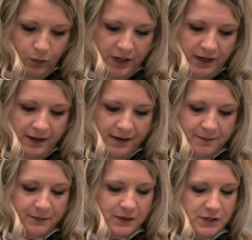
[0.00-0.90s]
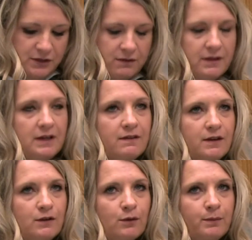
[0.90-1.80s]
what do you think
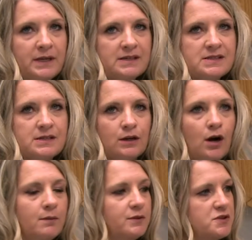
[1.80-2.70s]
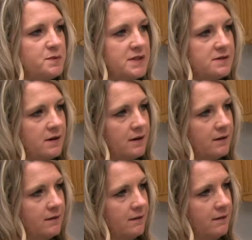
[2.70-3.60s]
that your biggest accomplishments
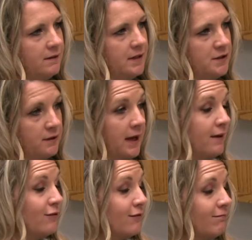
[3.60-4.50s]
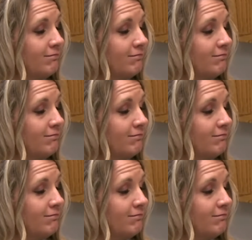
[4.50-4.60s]
are in your life?